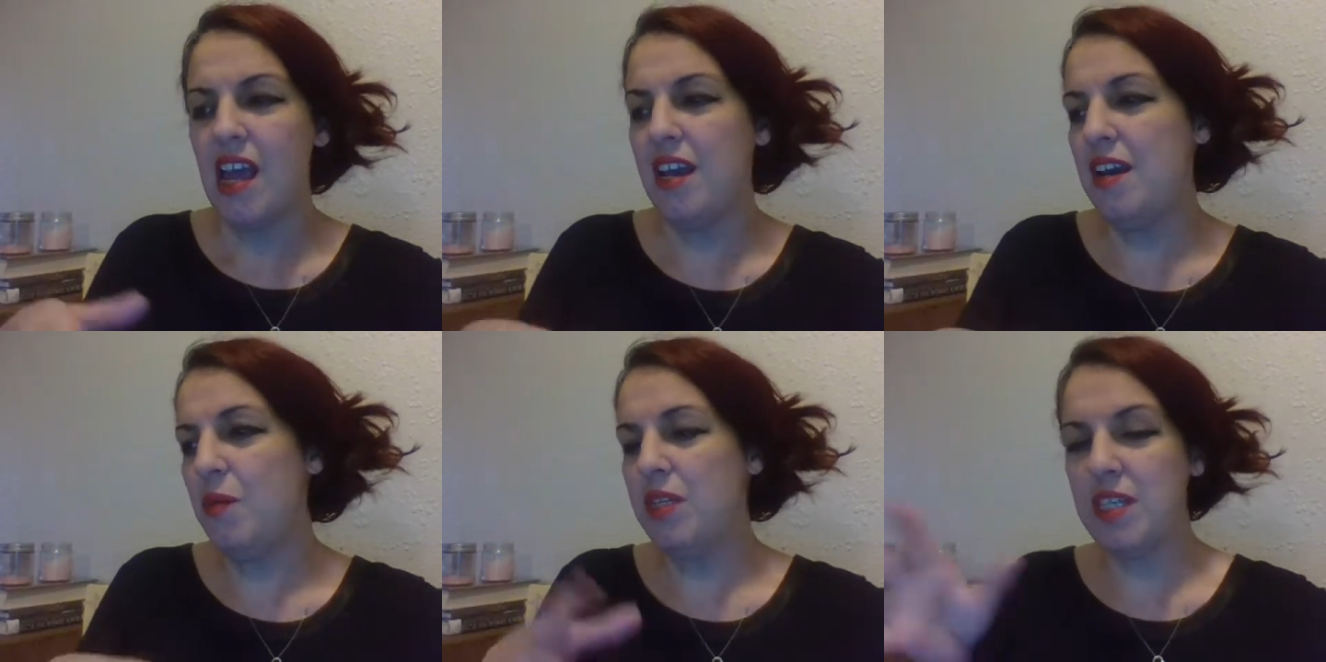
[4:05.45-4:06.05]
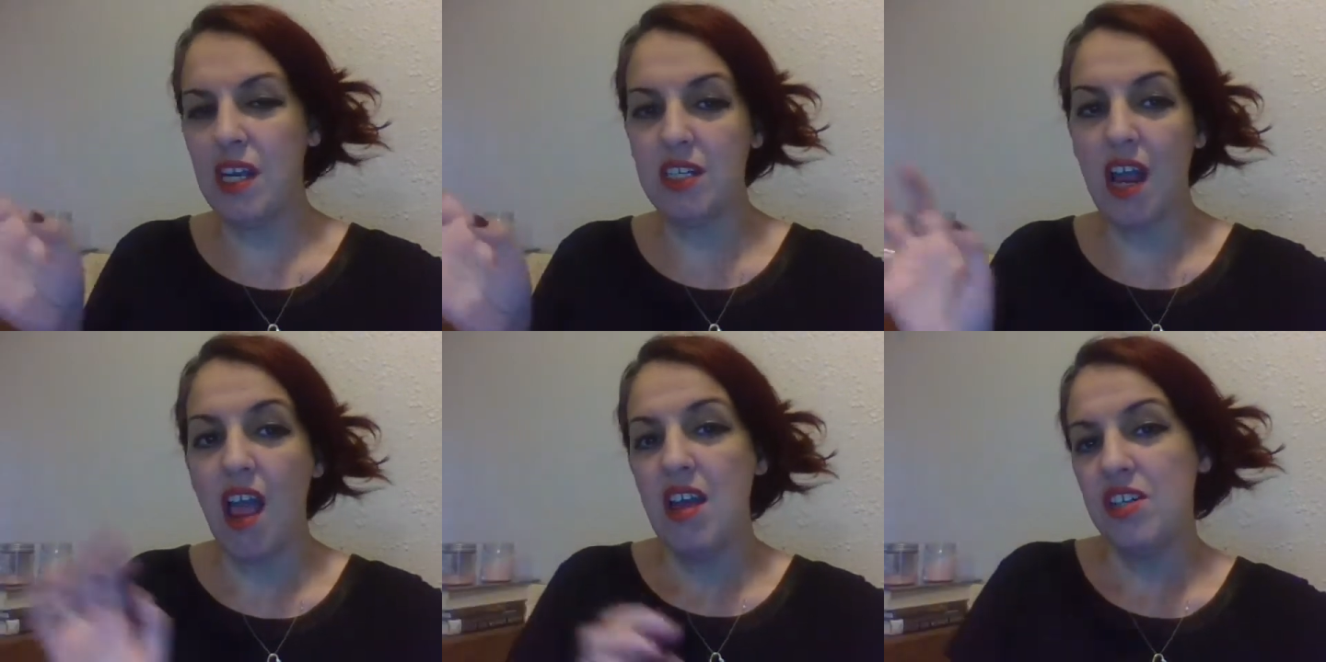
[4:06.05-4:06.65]
And I don't want to sit here and
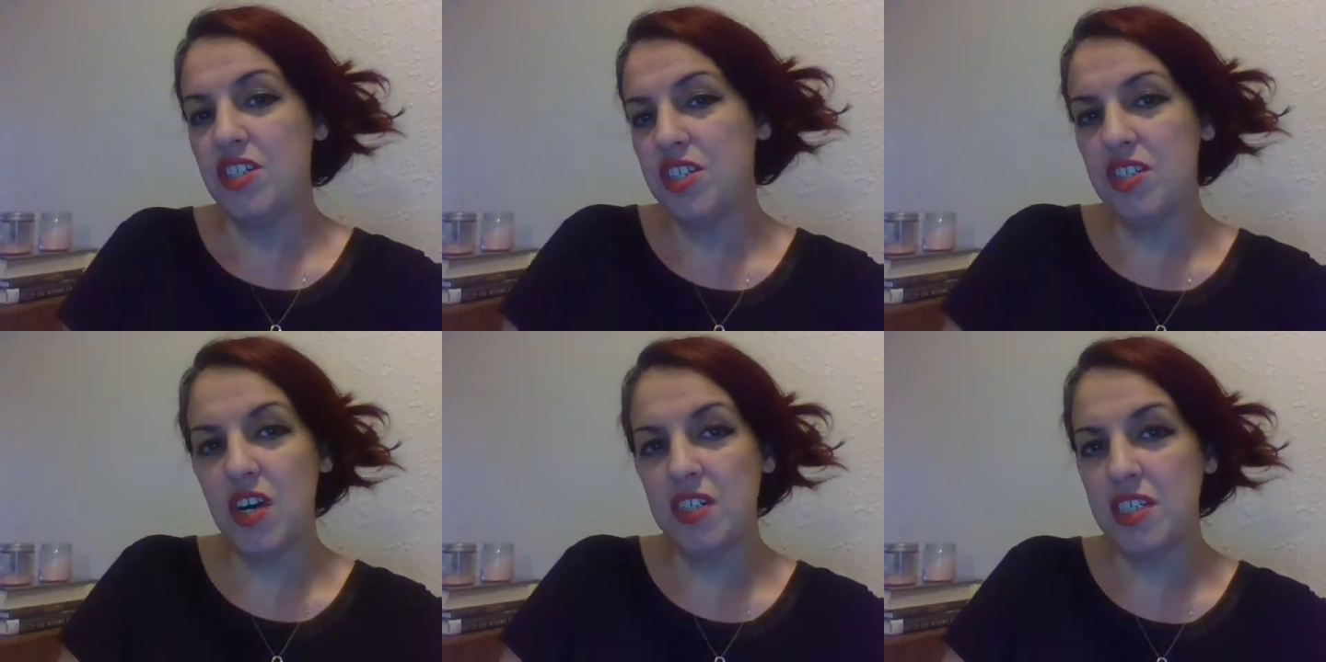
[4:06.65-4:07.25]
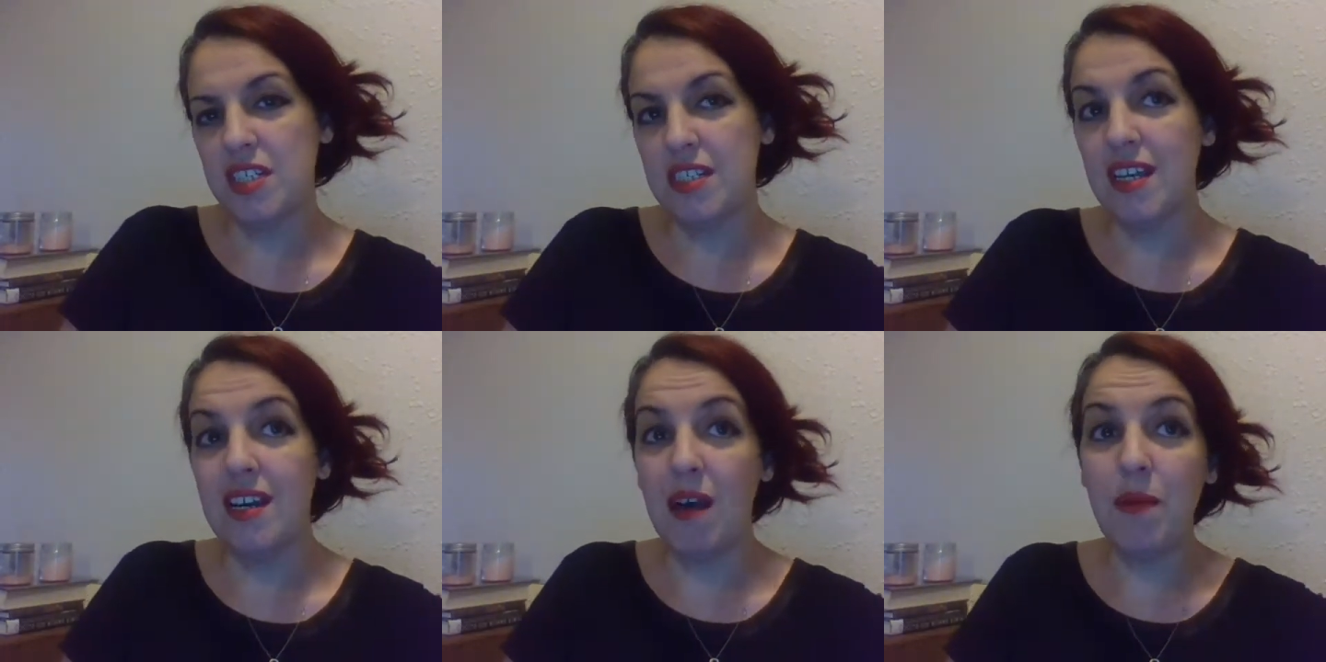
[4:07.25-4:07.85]
say she's a narcissist.
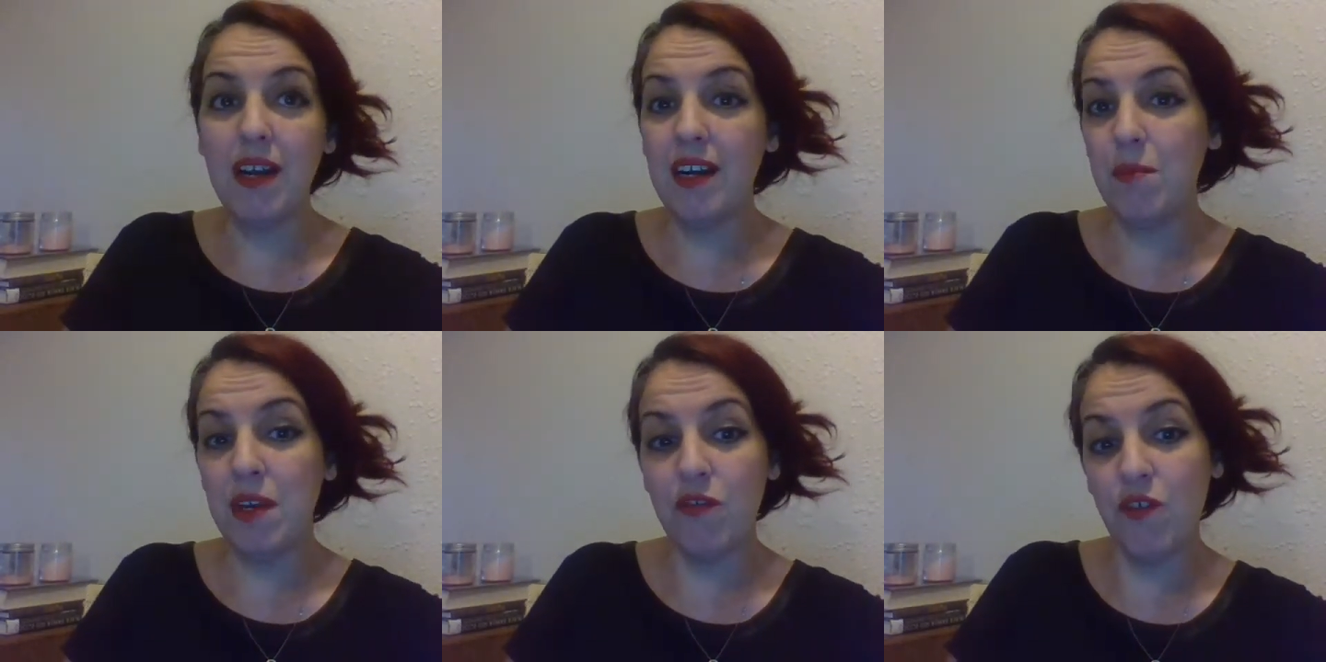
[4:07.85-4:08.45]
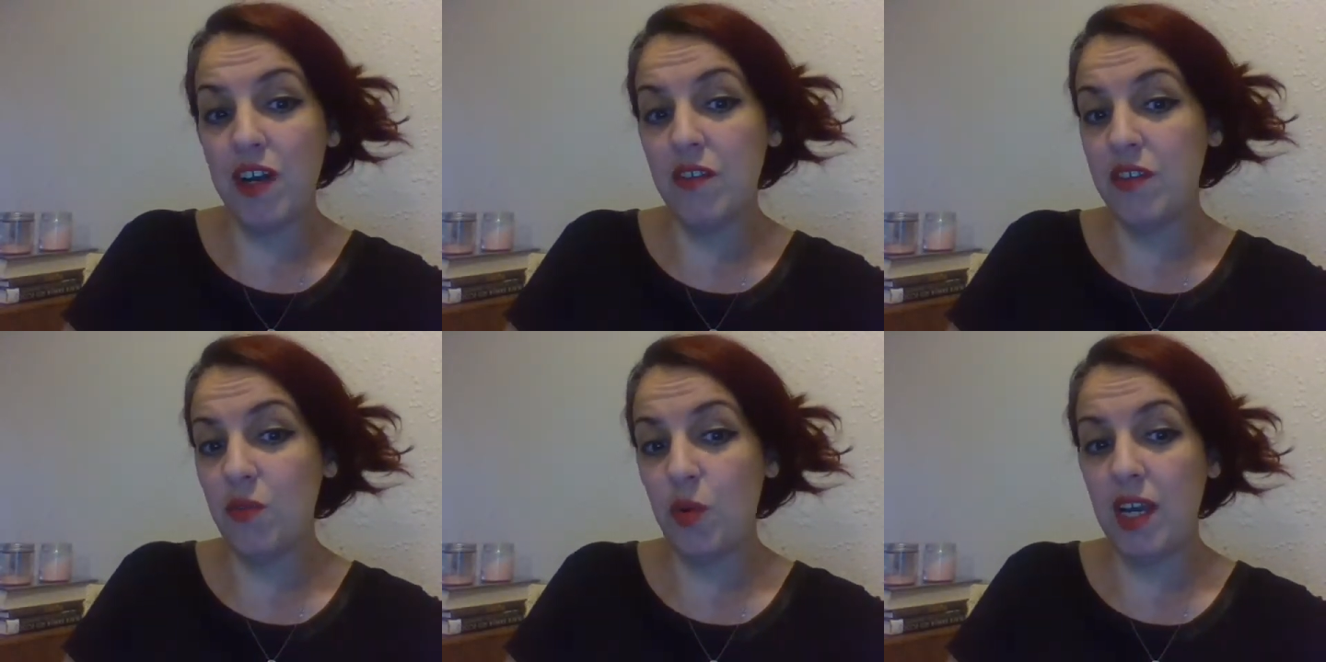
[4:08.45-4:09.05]
And I'm not going to make fun of
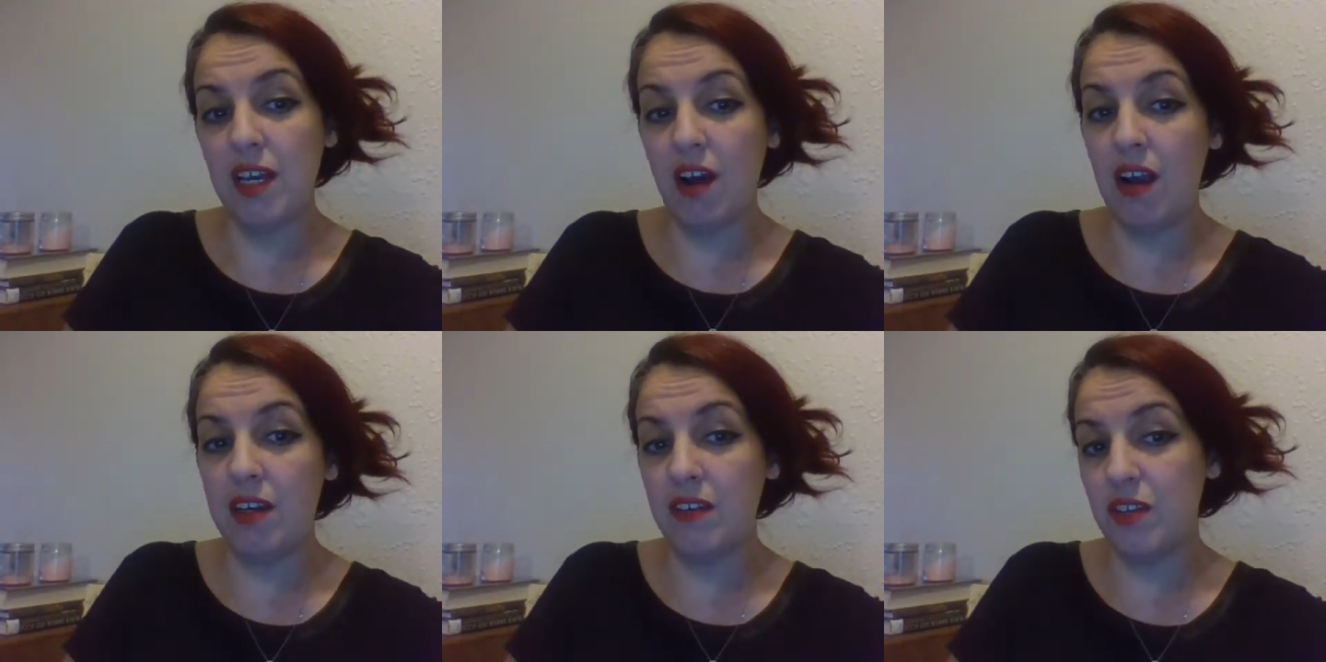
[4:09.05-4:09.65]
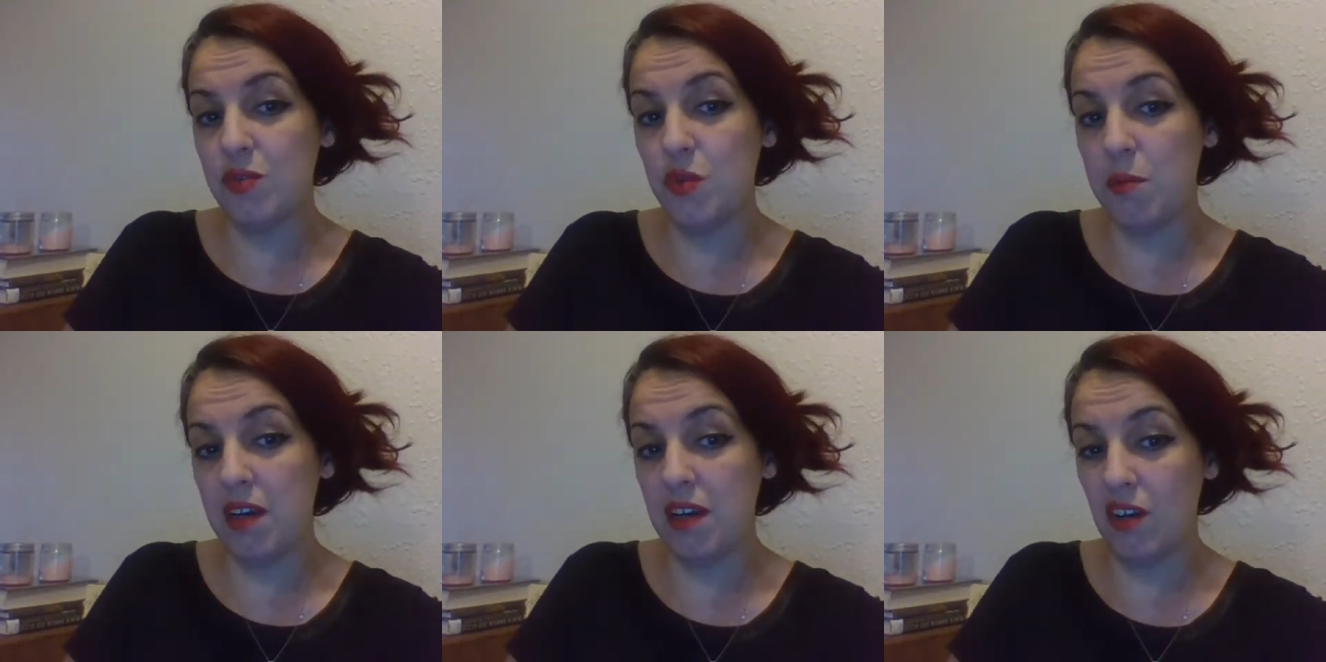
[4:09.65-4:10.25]
the way any of these
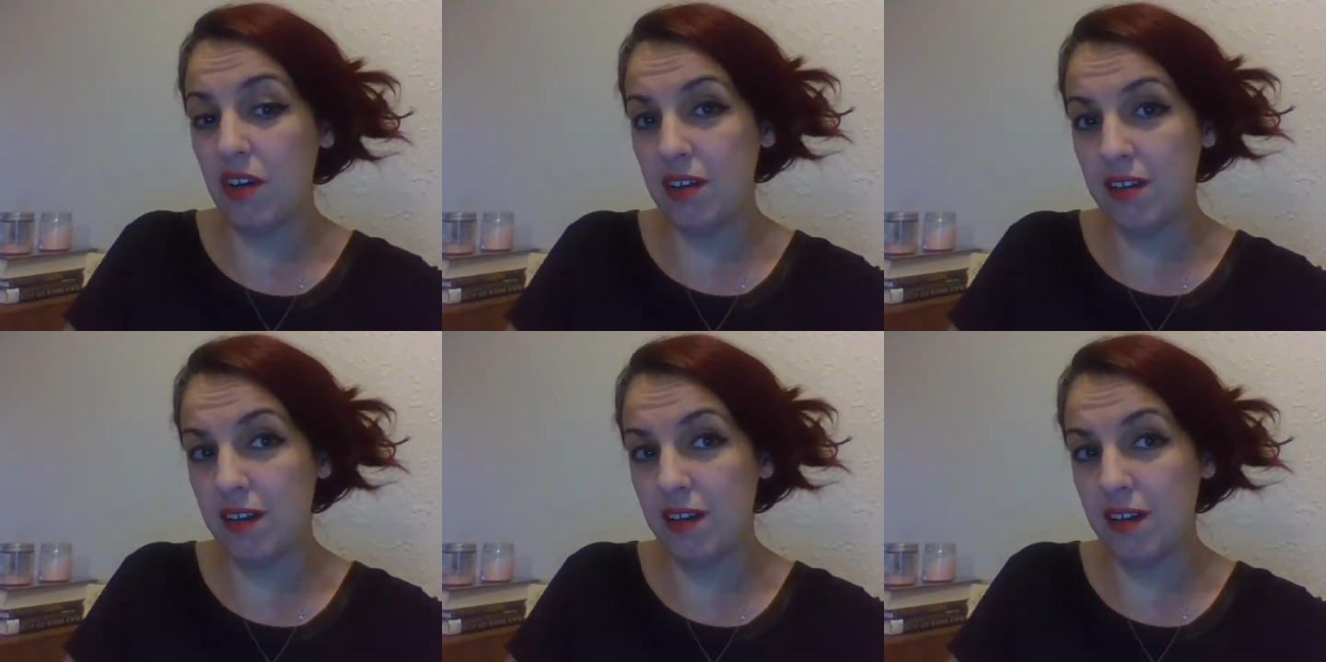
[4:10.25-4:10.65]
women look.